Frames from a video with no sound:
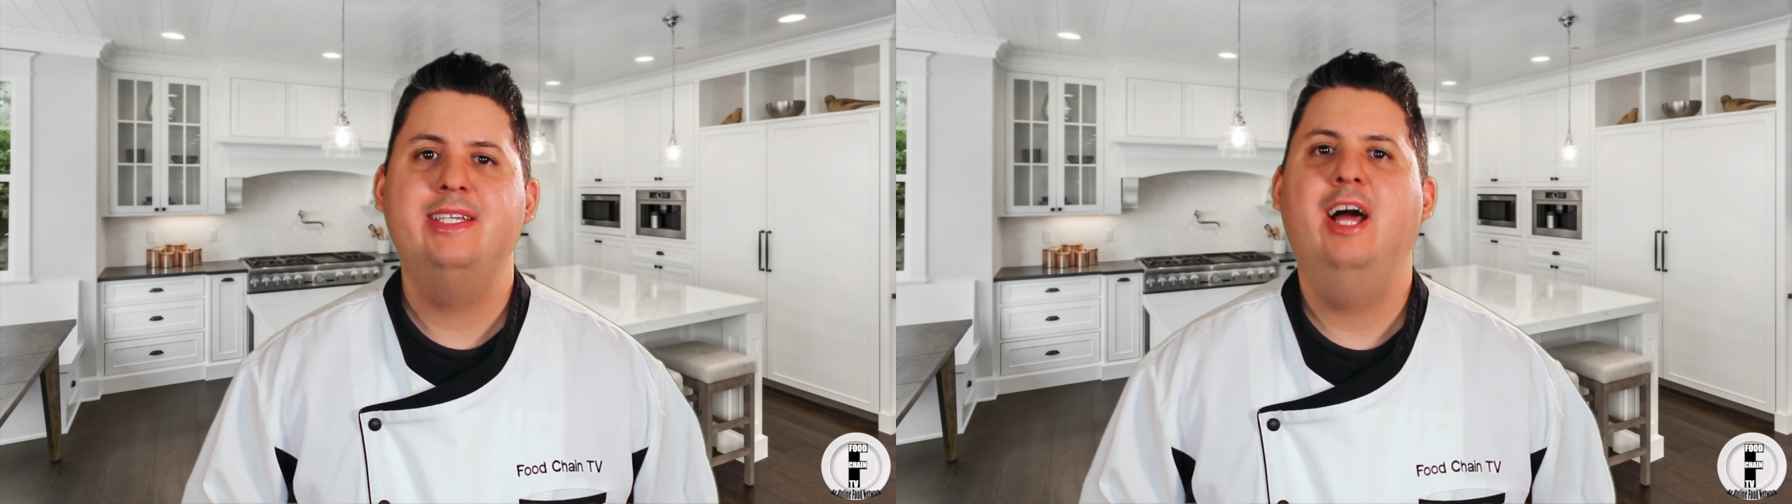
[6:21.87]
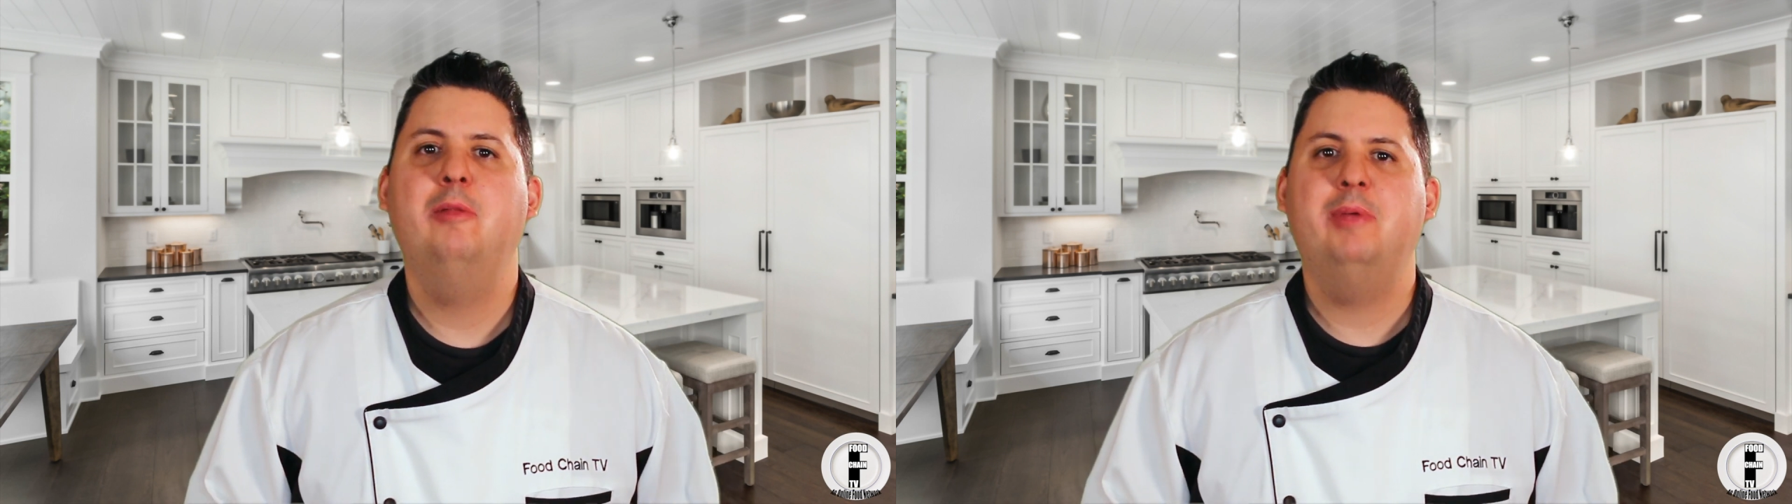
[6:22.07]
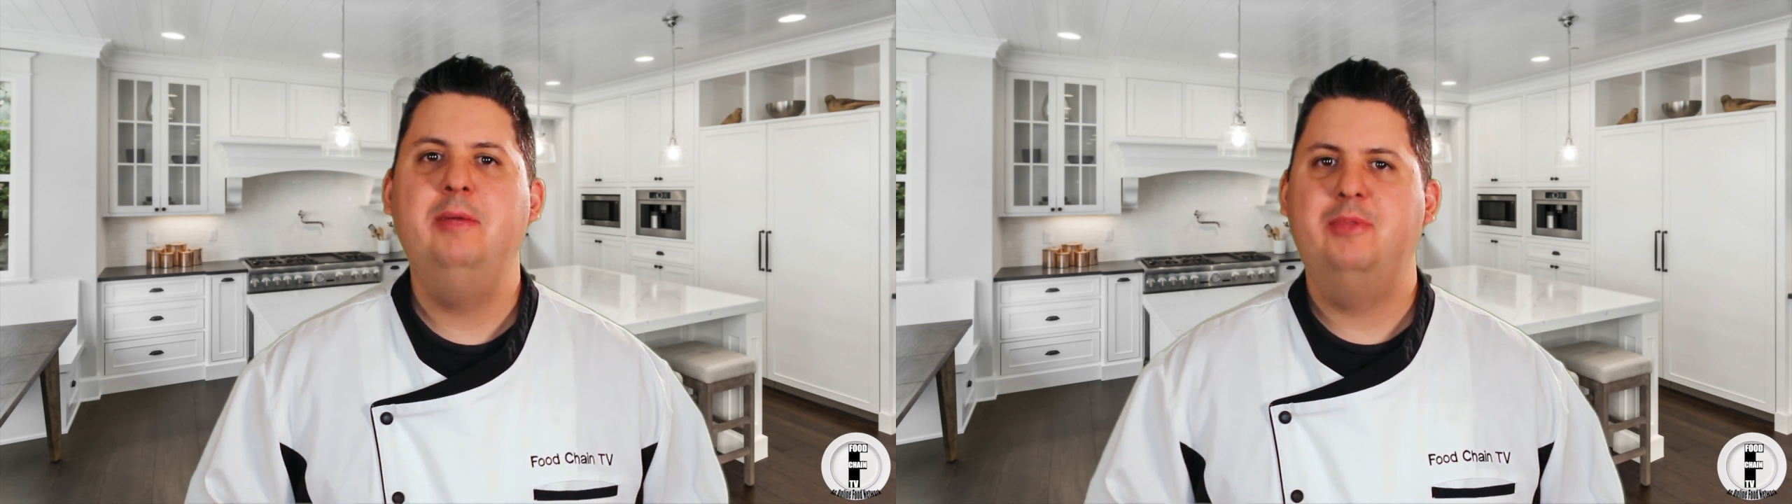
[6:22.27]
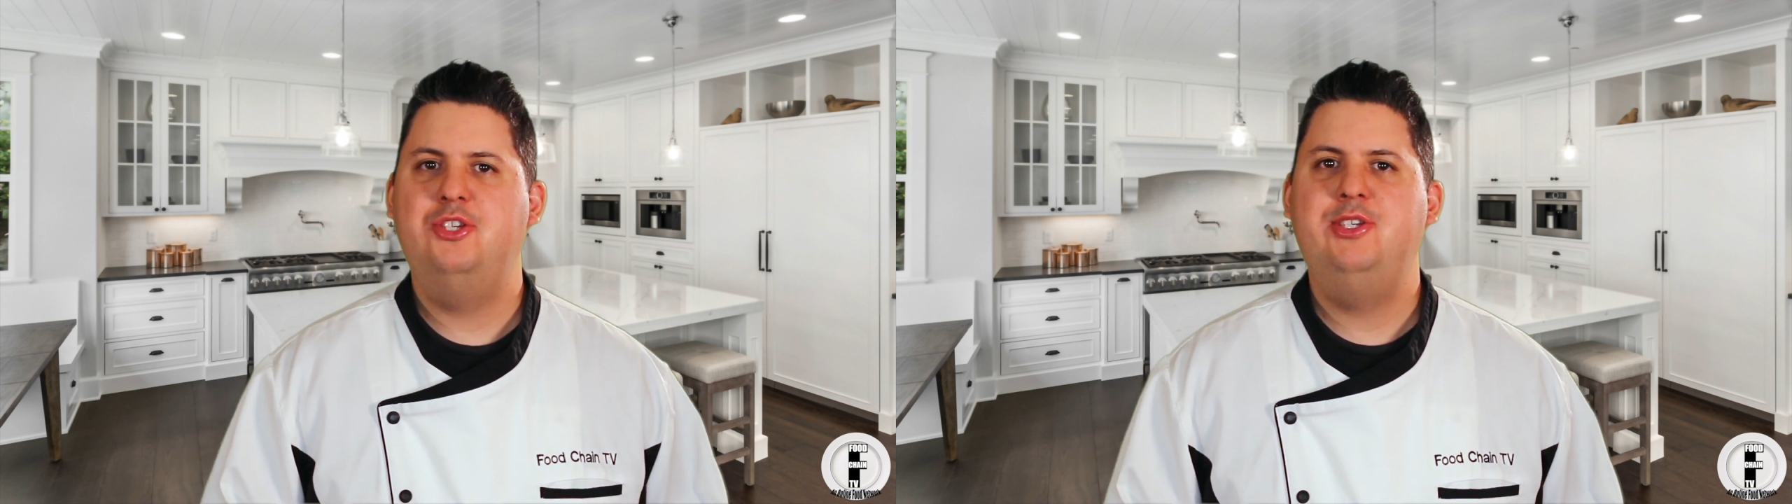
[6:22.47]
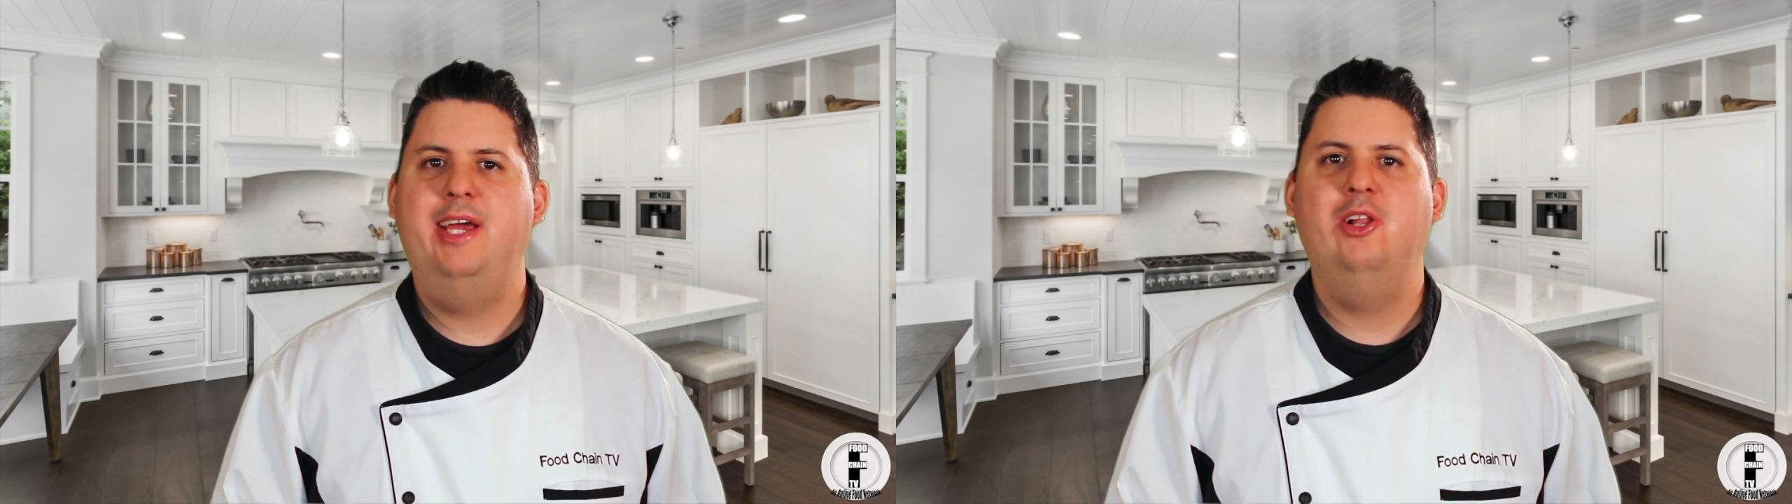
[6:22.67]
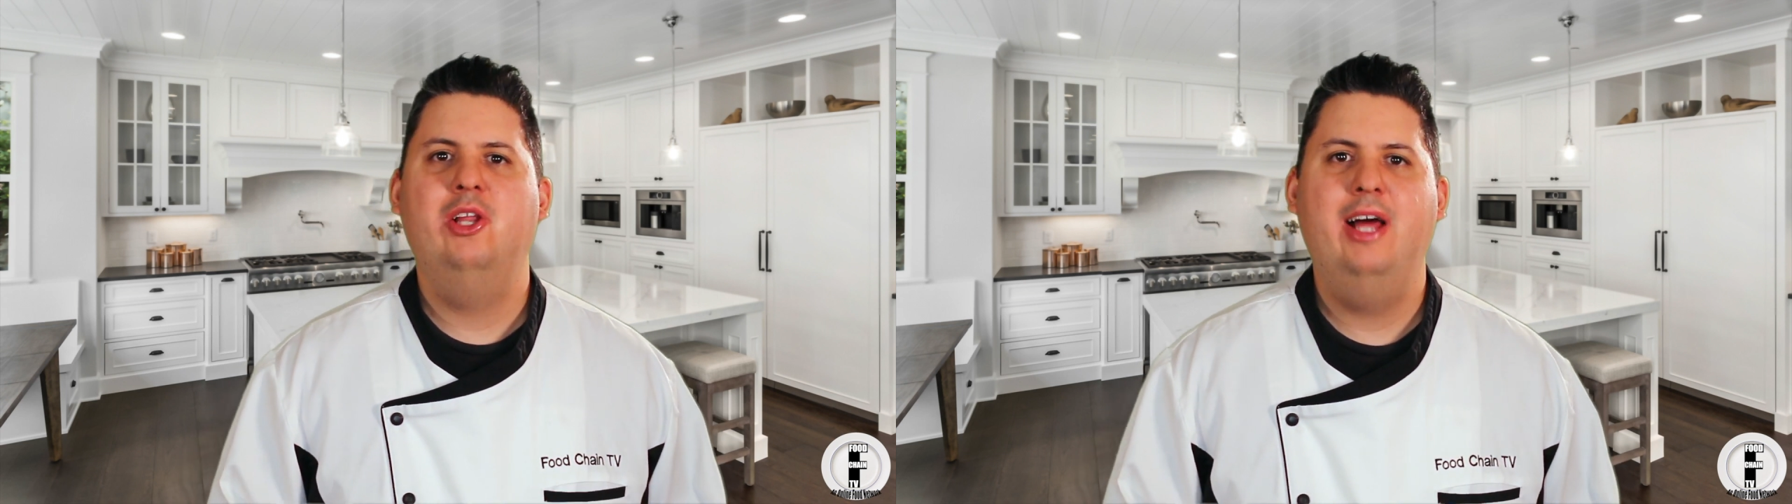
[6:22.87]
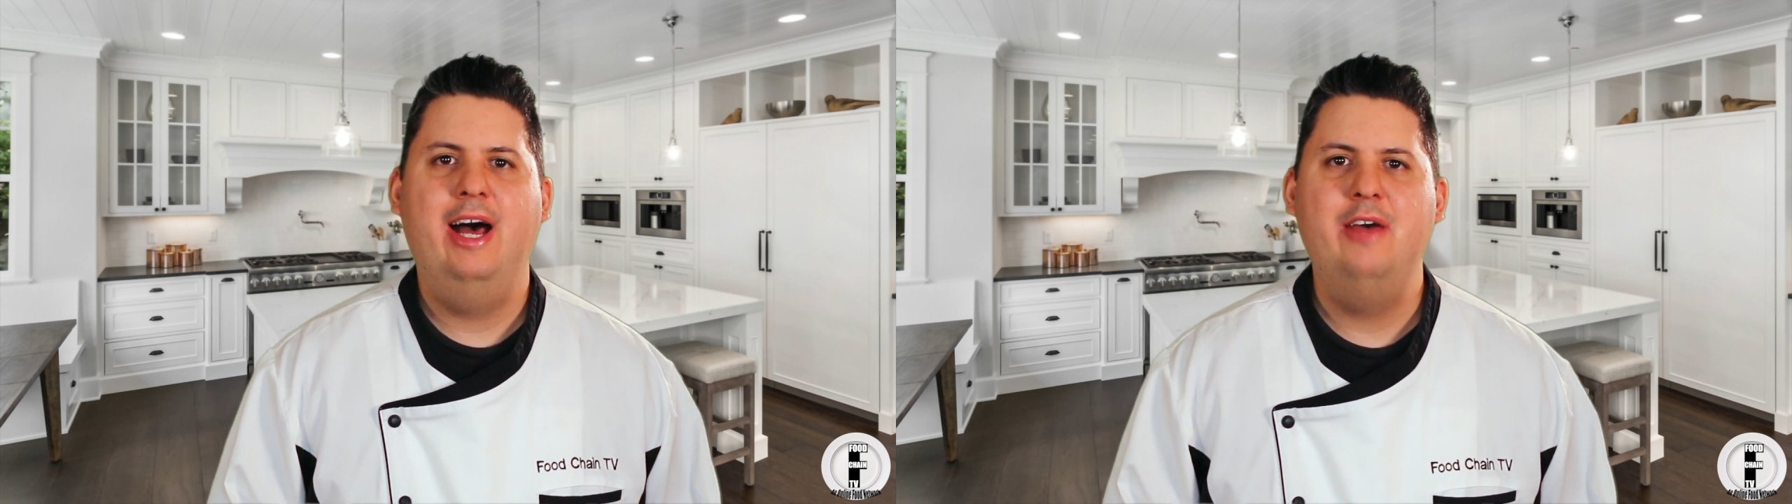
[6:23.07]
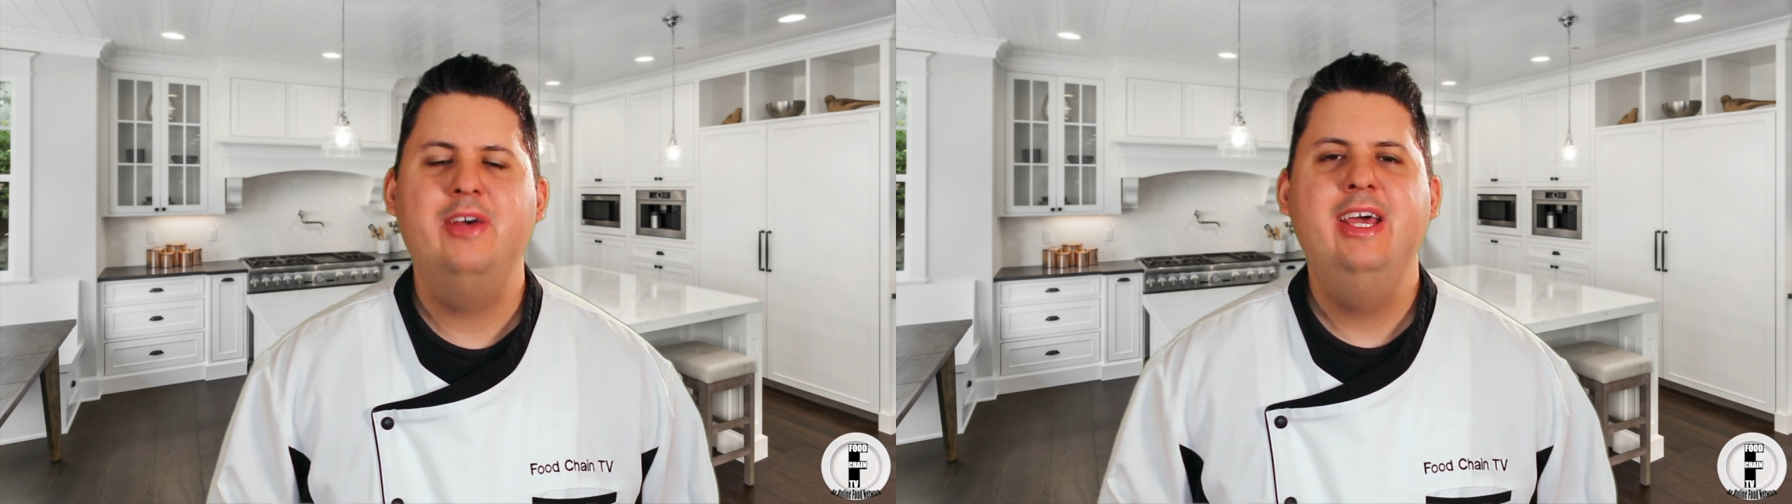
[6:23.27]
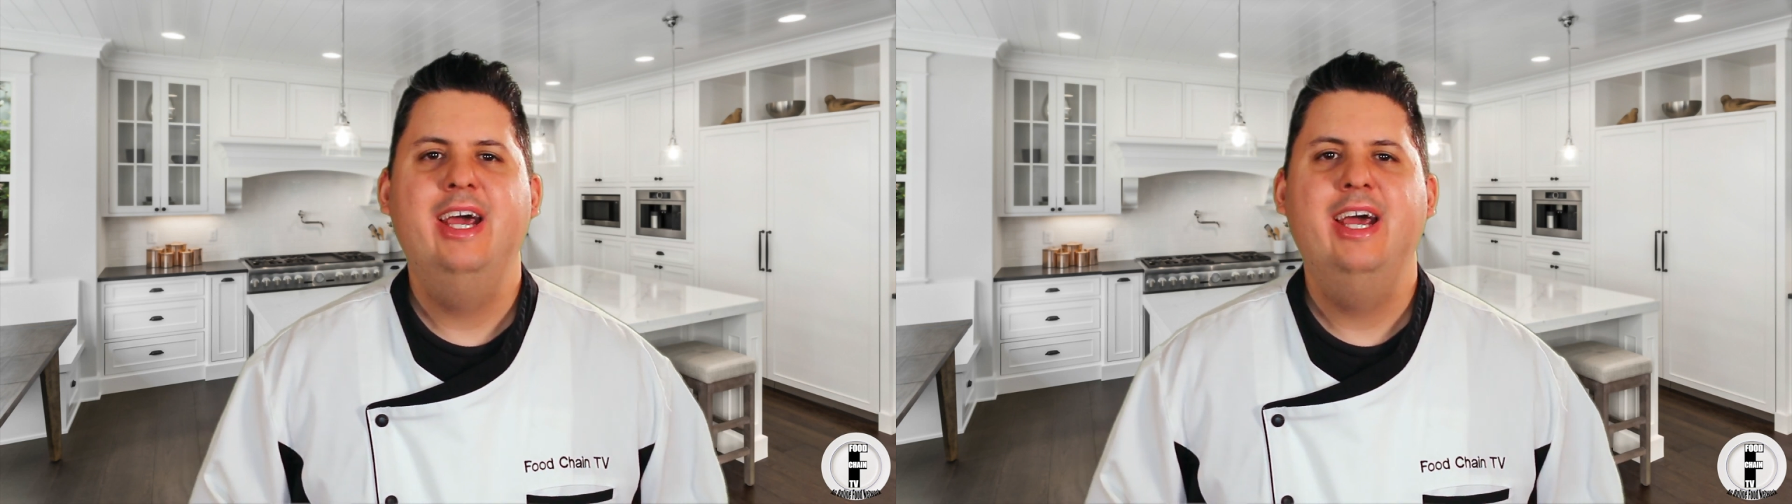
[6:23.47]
help keep this channel alive